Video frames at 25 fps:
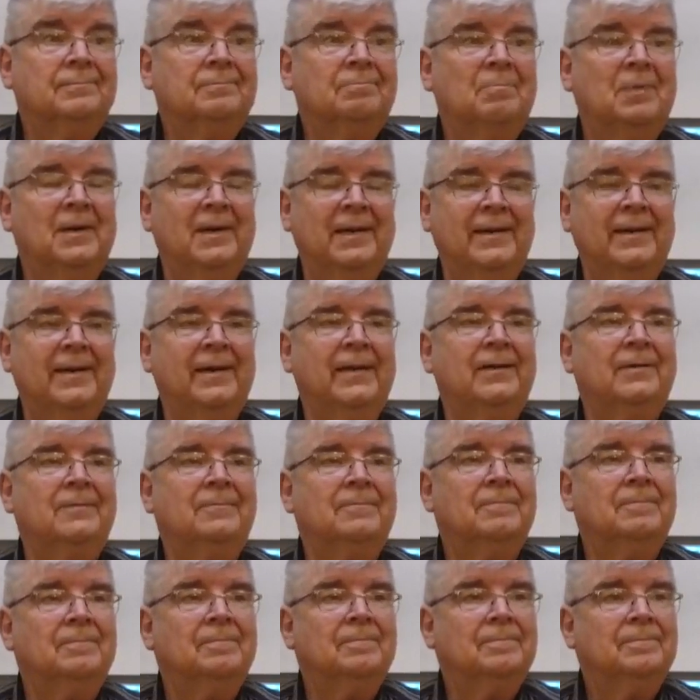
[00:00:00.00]
But he did.
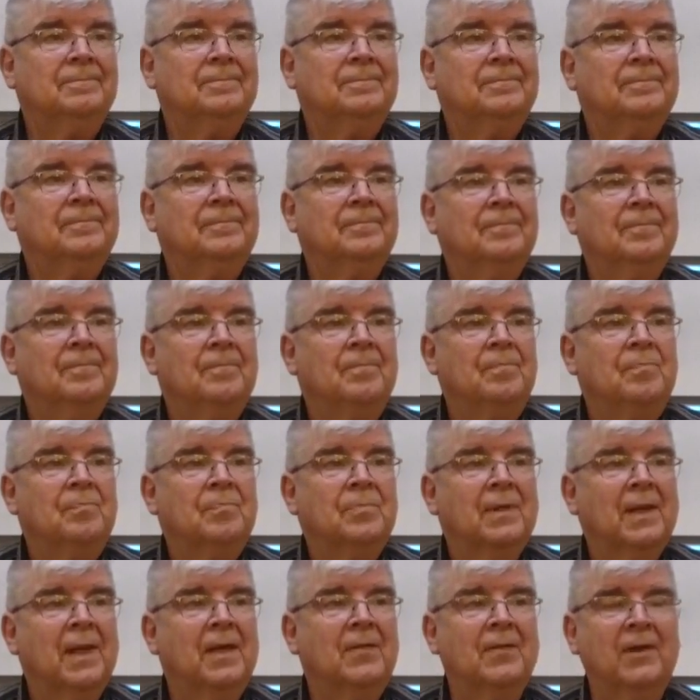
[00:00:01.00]

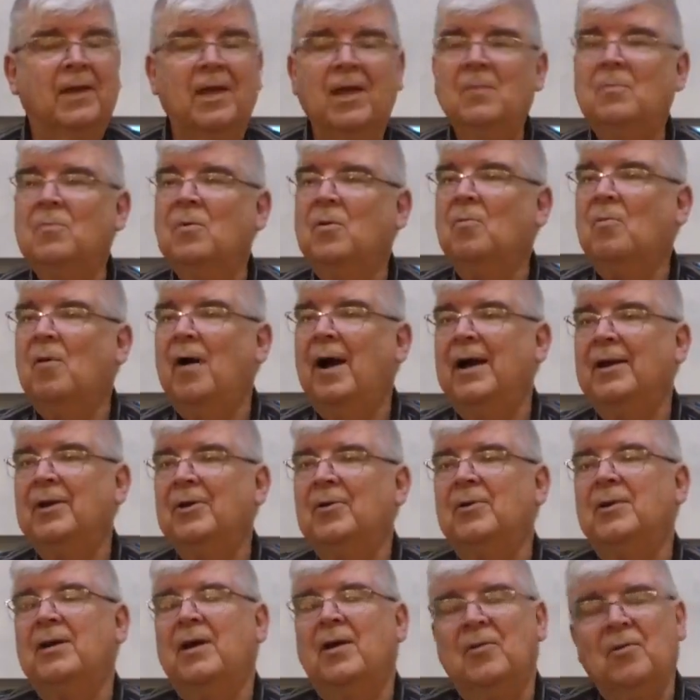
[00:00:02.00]
And the Hebrew
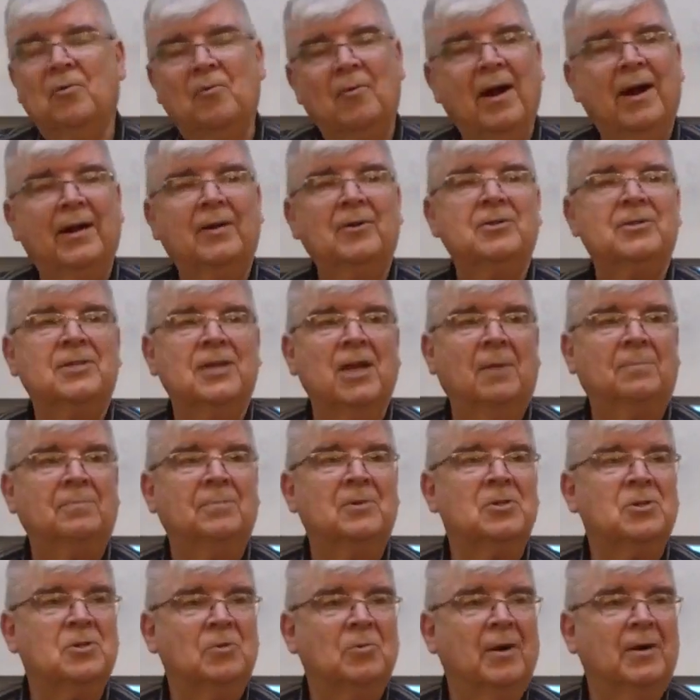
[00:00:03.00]
writer and other writers helped
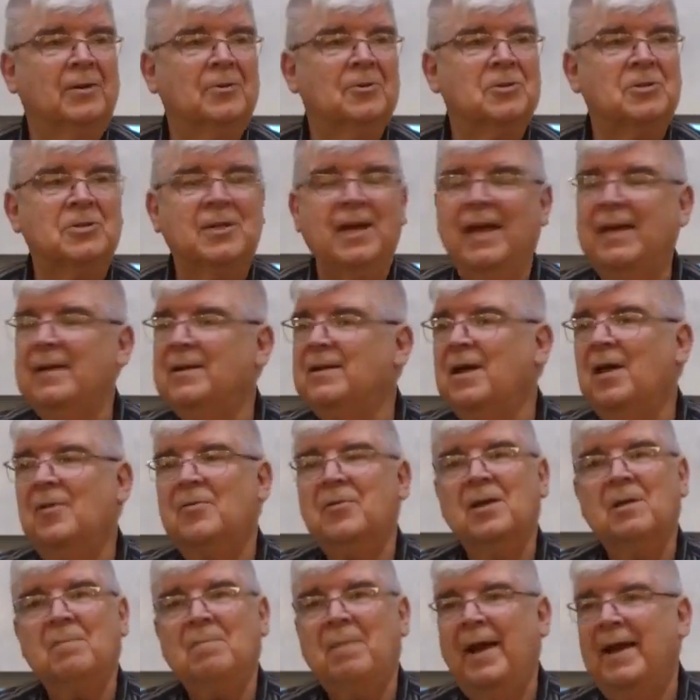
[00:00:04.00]
us to understand
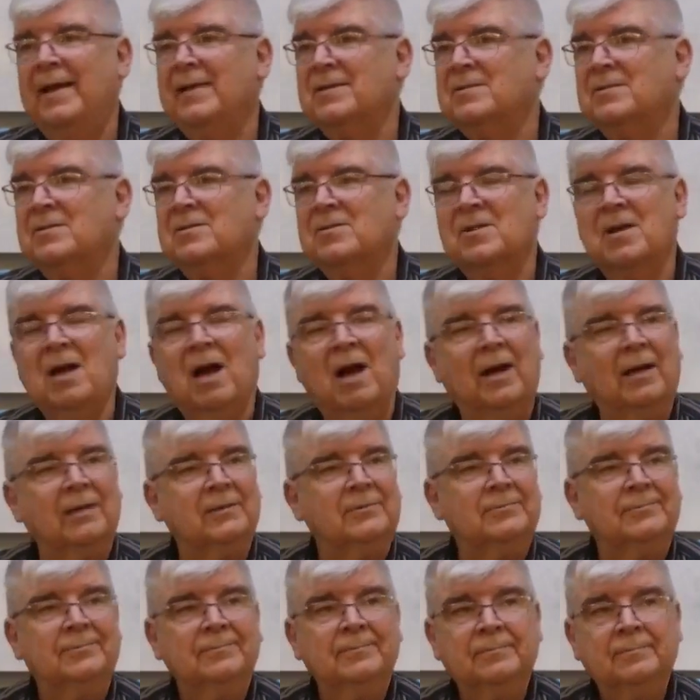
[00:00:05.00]
nothing passes God.
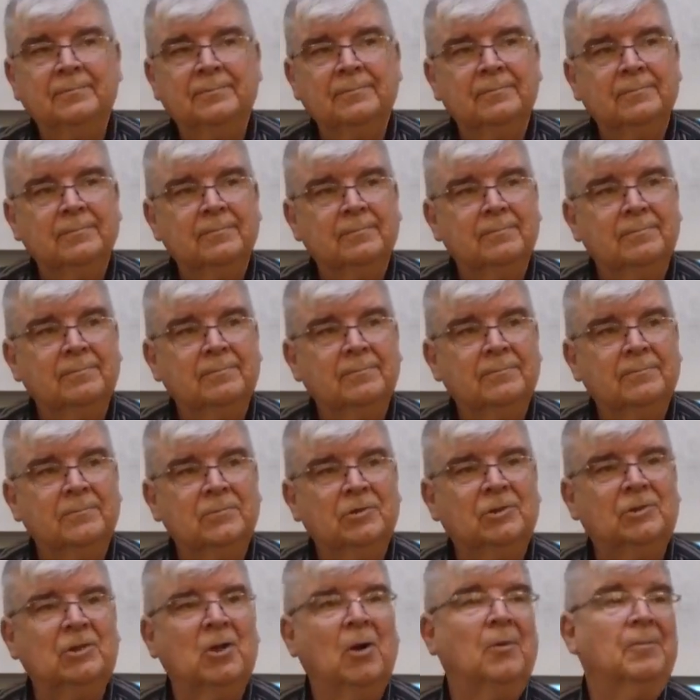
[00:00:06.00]

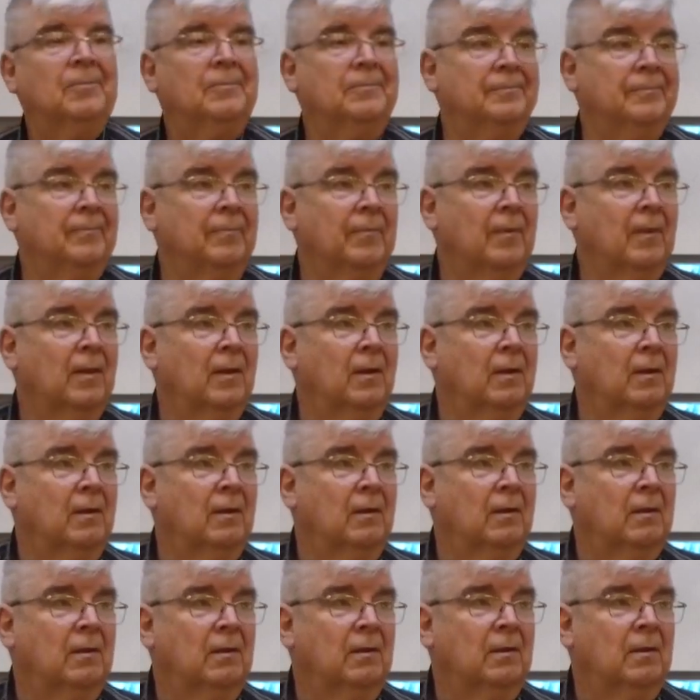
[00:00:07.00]
So,
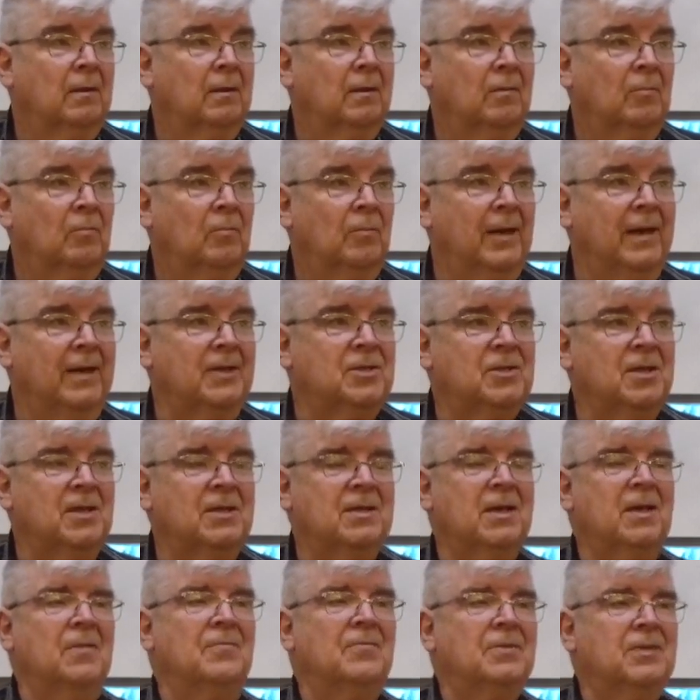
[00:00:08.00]
we
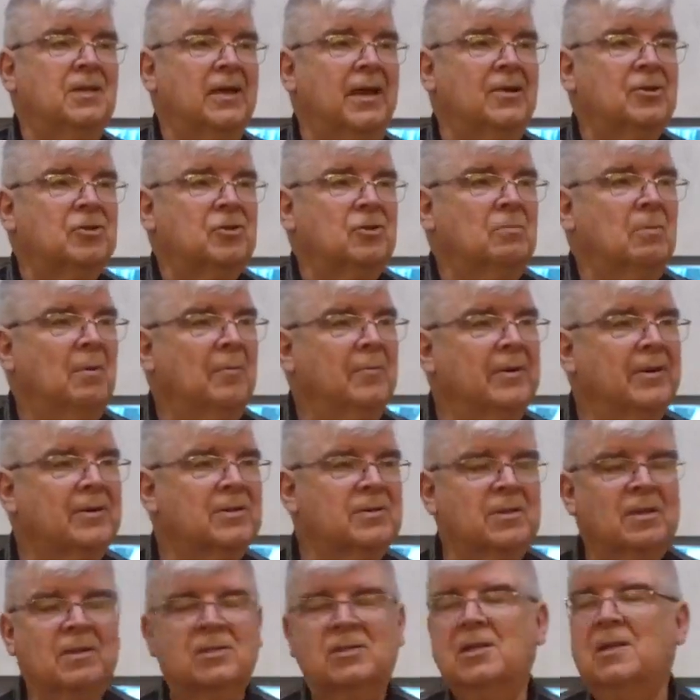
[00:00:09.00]
extend an invitation when we
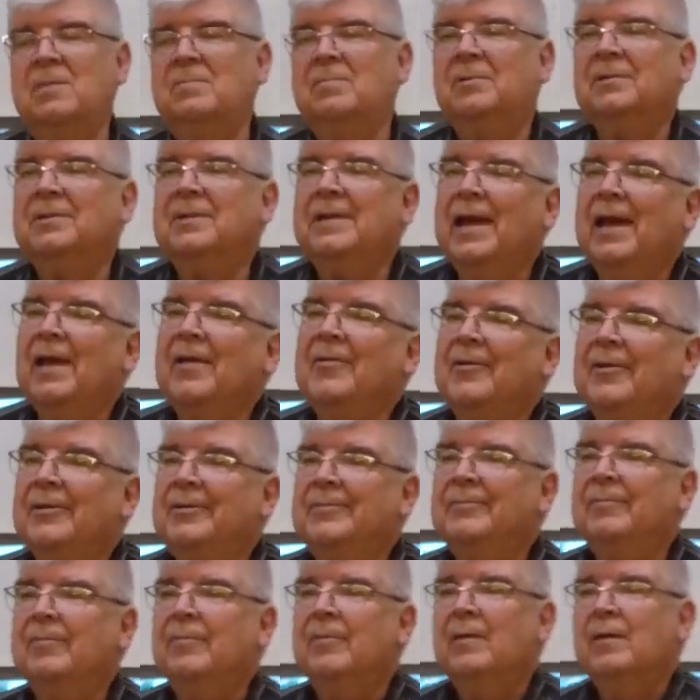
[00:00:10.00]
assemble
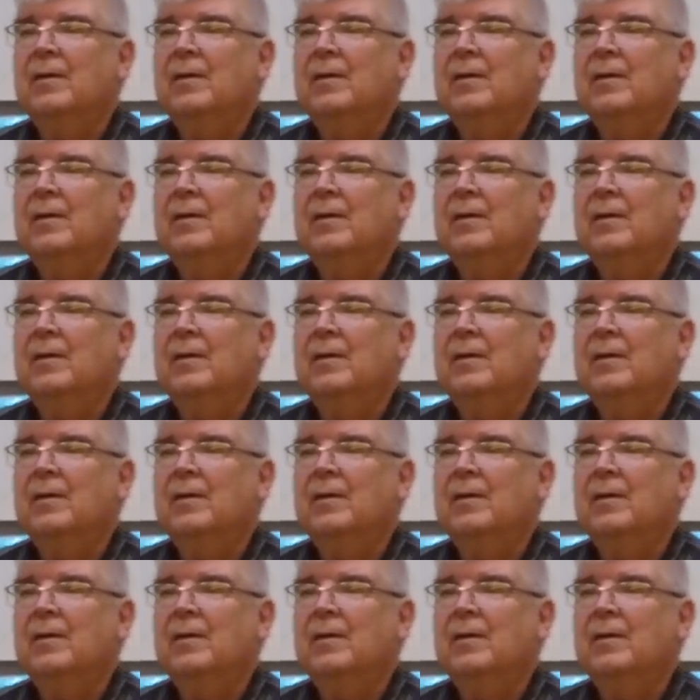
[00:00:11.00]
together